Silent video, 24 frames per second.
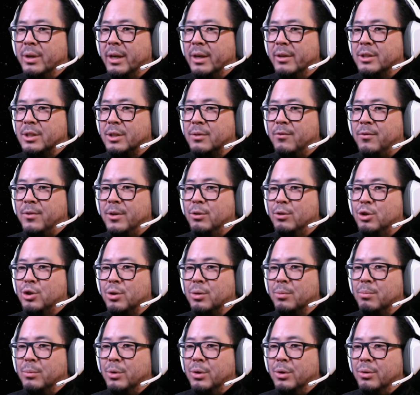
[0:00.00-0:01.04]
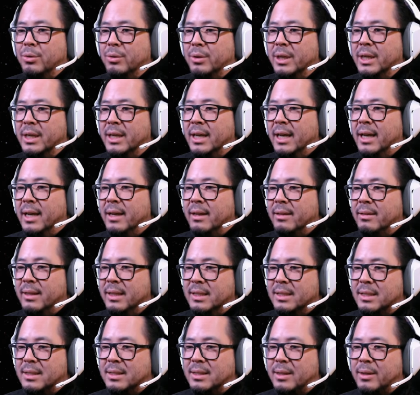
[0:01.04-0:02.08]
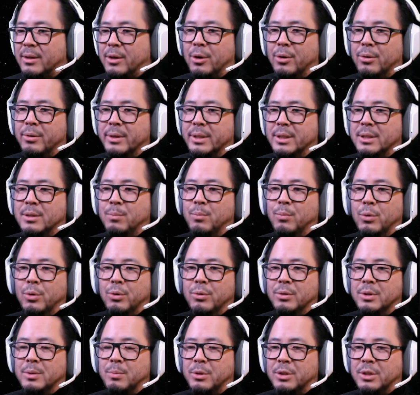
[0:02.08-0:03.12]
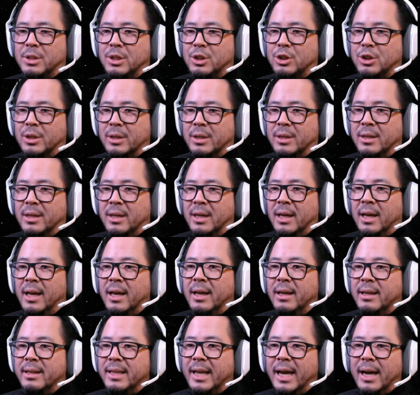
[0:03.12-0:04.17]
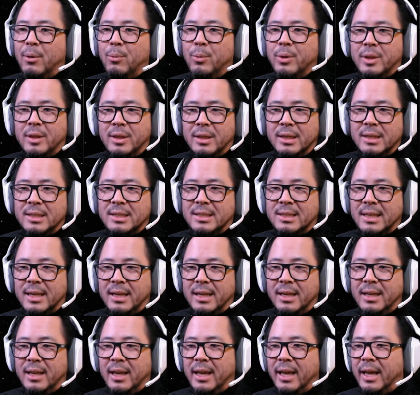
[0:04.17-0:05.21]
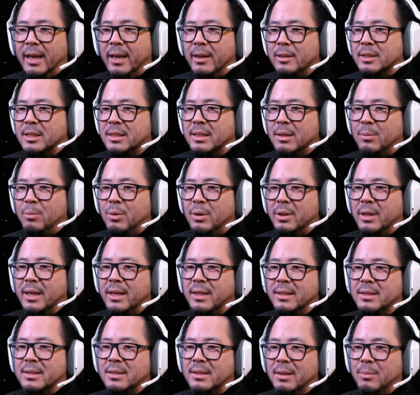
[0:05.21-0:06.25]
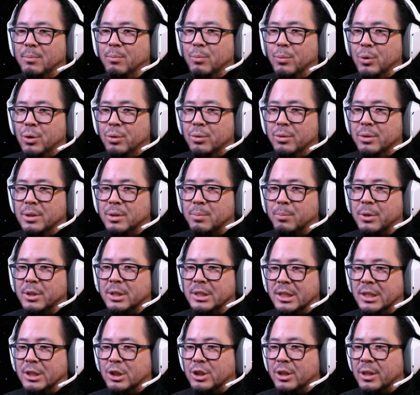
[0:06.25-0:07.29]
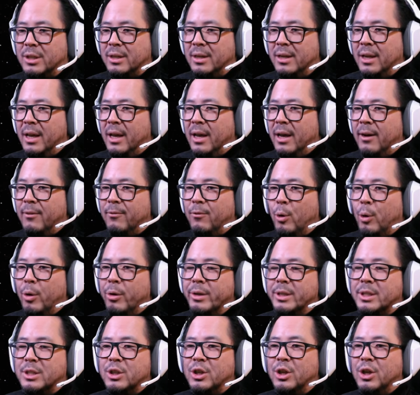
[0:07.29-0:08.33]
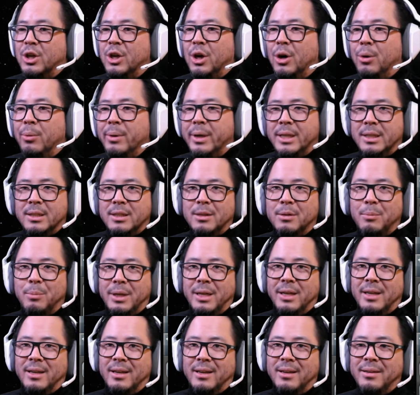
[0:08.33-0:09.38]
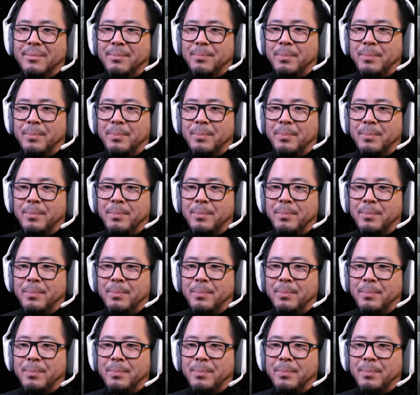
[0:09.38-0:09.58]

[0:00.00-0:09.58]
It's a future moon. This is the current moon's position. Now with this setting, it simulates the moon's position of where it's going to be